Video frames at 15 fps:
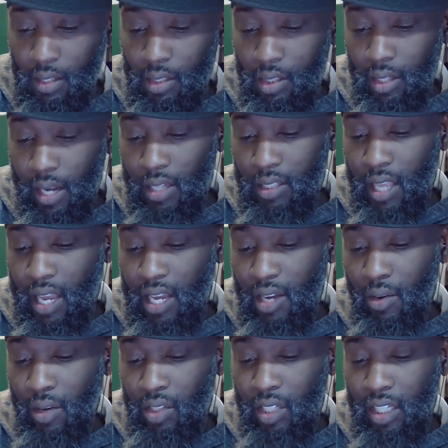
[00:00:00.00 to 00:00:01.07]
should I stay
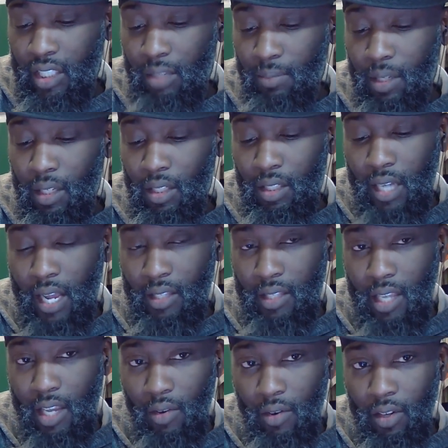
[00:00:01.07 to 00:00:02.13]
on just to be? Should I
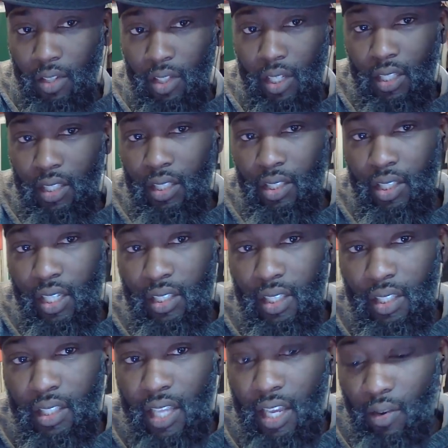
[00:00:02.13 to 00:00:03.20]
stay on just
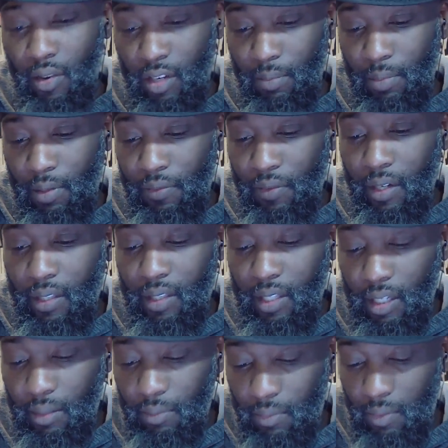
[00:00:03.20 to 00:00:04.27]
to stay on and be
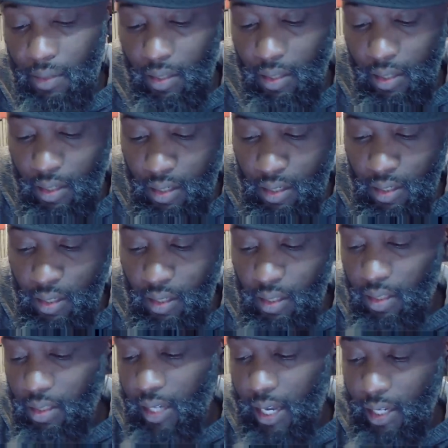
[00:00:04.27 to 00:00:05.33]
fucked up?
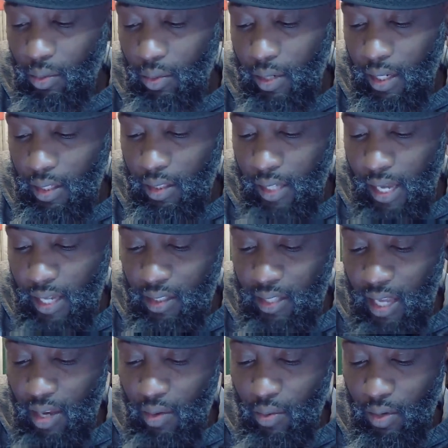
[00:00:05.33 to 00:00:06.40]
Should I do that? Should I
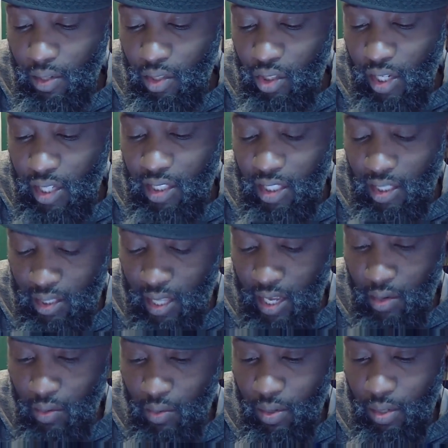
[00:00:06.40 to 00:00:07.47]
stay on just to
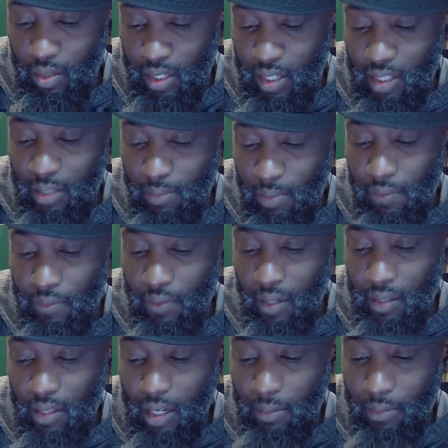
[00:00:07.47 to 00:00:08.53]
stay on, just to be
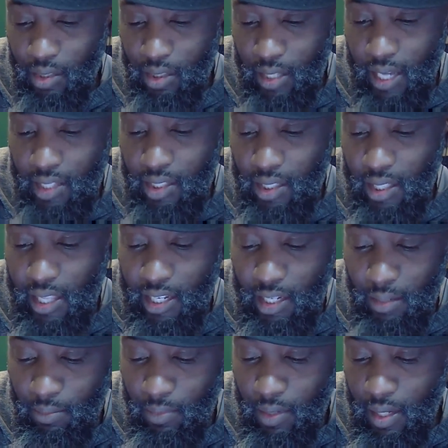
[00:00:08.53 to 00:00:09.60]
fucked up, or should I just let
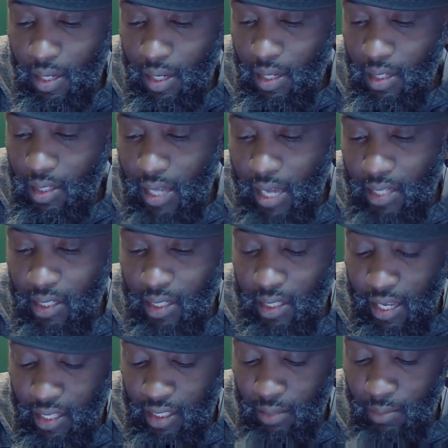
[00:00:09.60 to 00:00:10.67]
them? Should I just
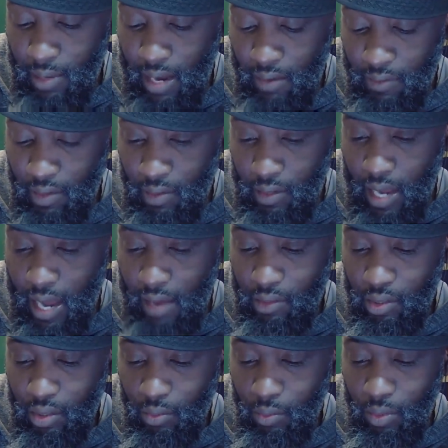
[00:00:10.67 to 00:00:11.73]
let them have their live
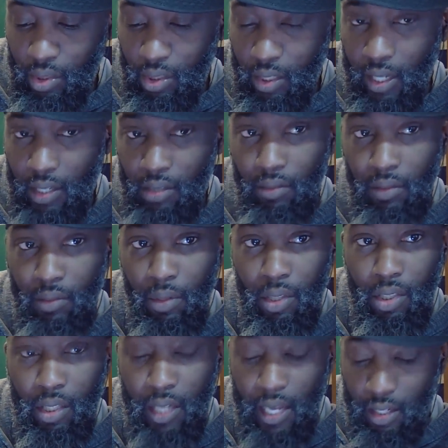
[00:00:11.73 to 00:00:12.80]
show? What should I do?
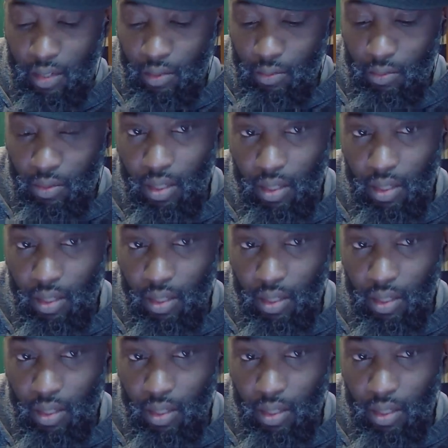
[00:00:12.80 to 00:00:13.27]
What should I do?